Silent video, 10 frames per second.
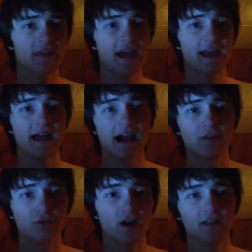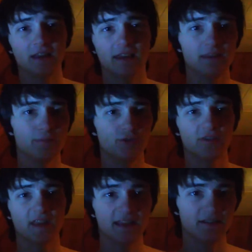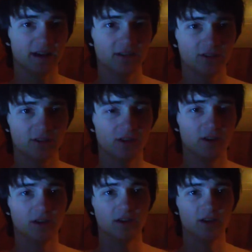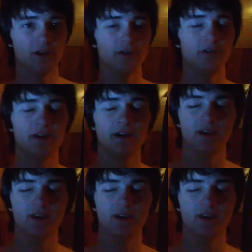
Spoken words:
that I do not like the music that he likes. You know?